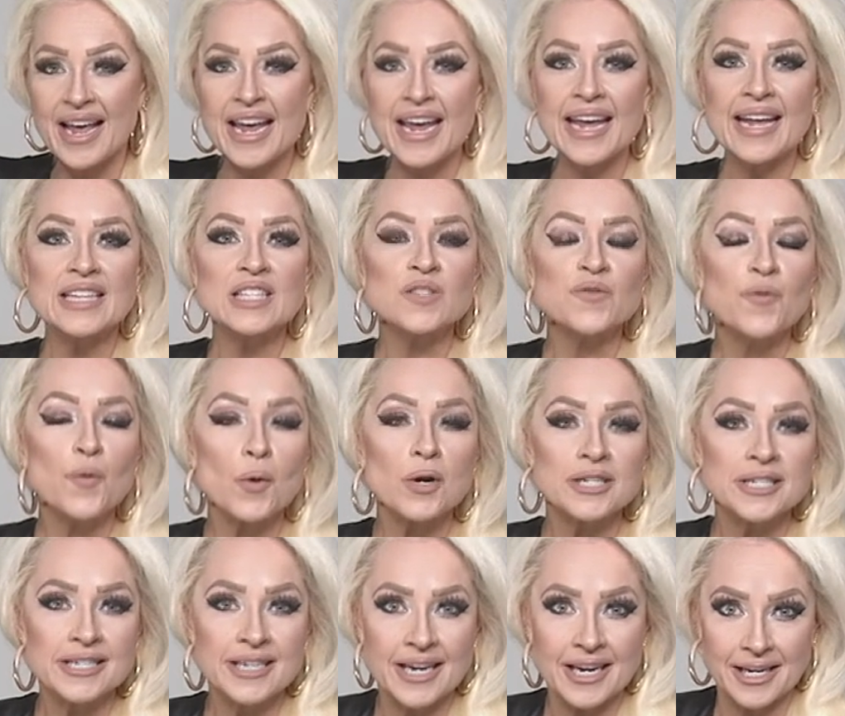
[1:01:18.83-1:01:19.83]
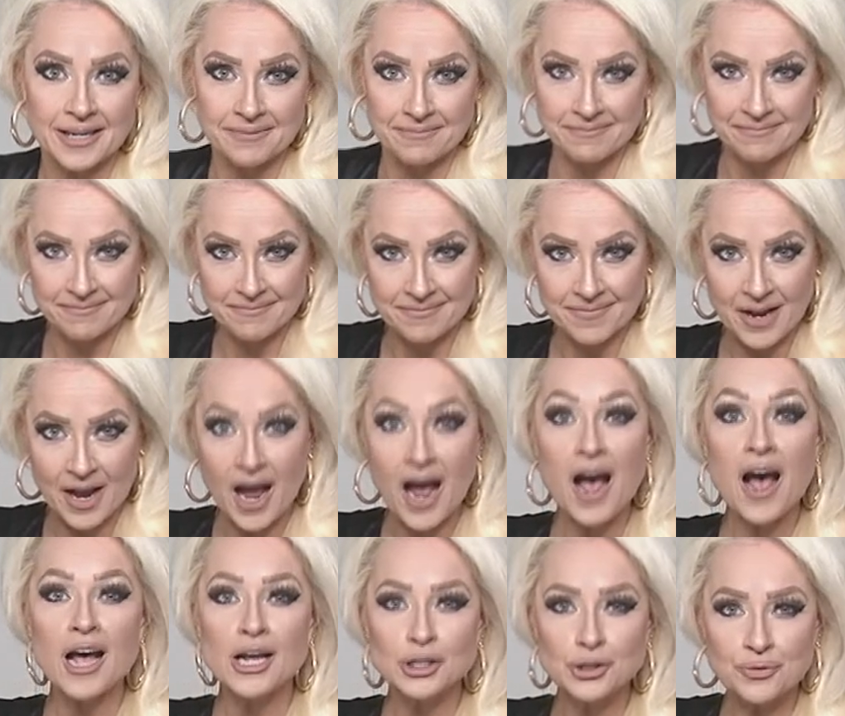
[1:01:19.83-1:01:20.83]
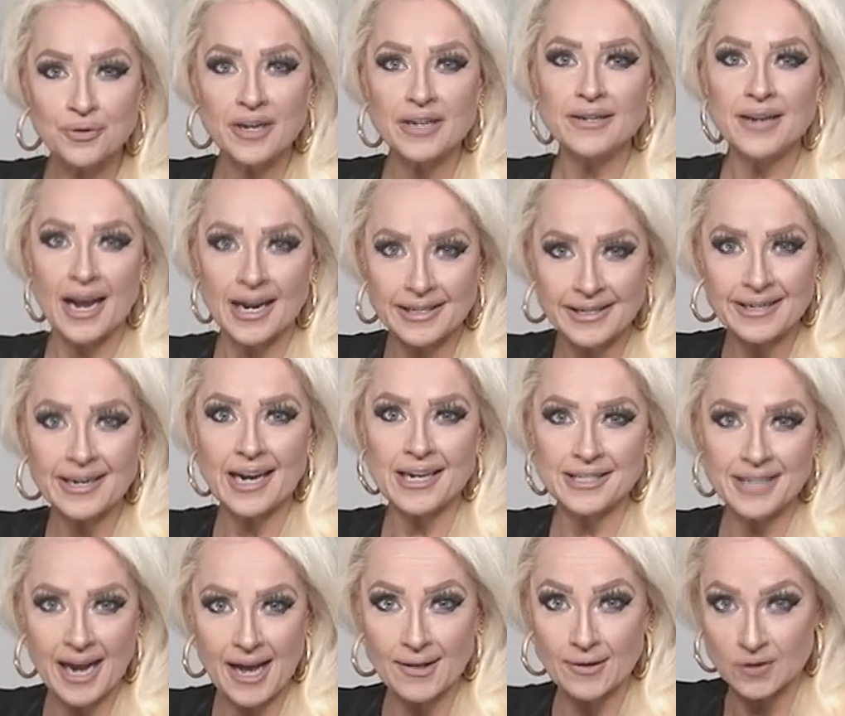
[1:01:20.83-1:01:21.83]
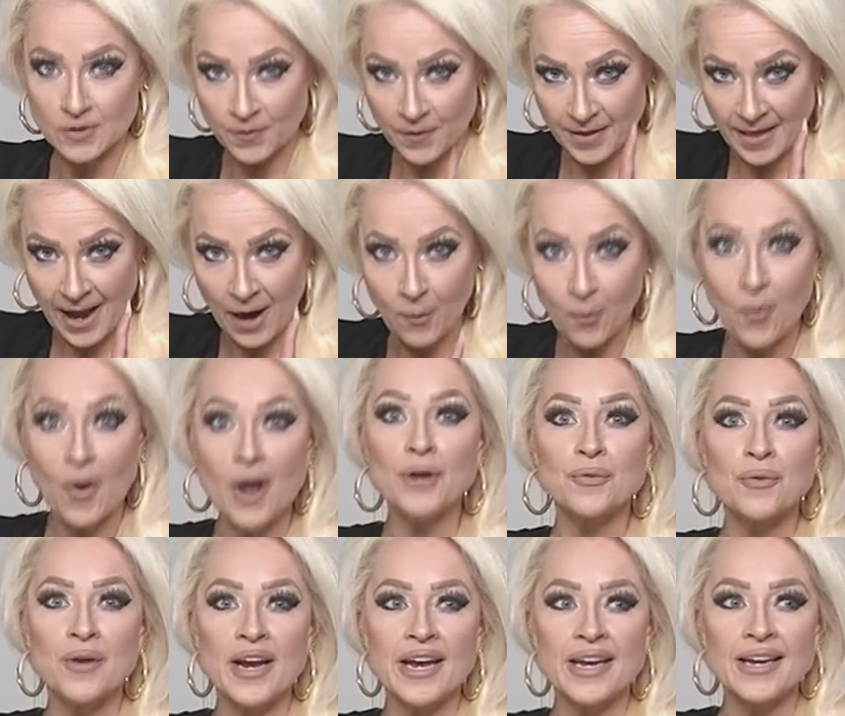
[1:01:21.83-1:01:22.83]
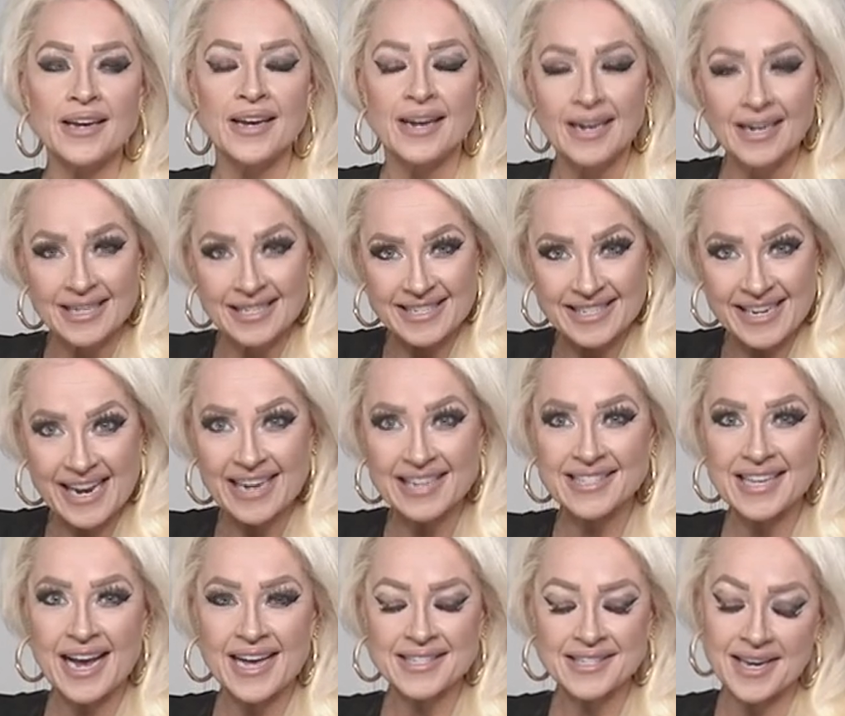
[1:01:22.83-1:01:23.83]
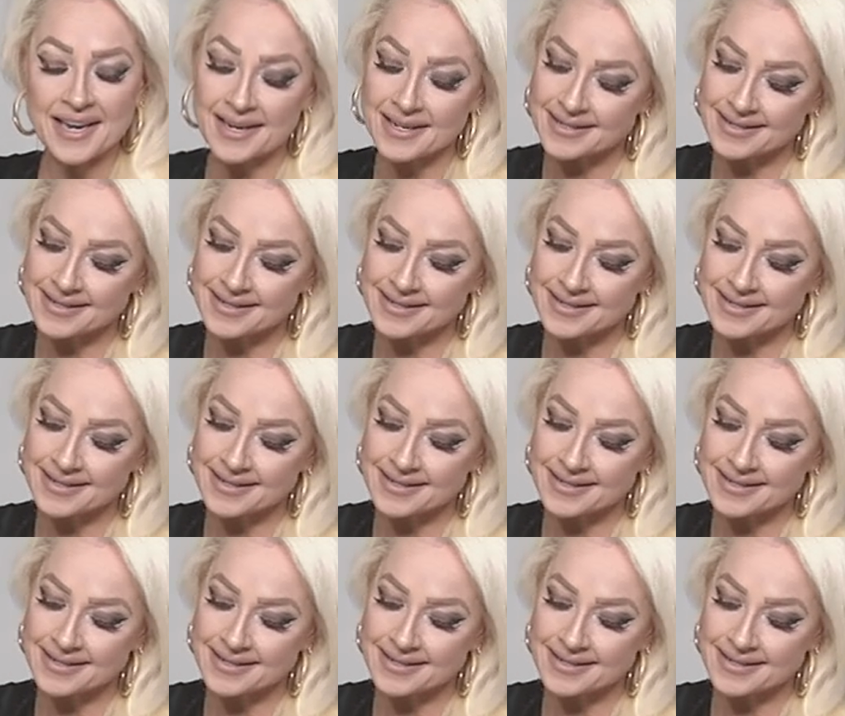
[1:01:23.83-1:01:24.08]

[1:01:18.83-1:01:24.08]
It's fourteen ninety-nine for that one ring. Stays as is.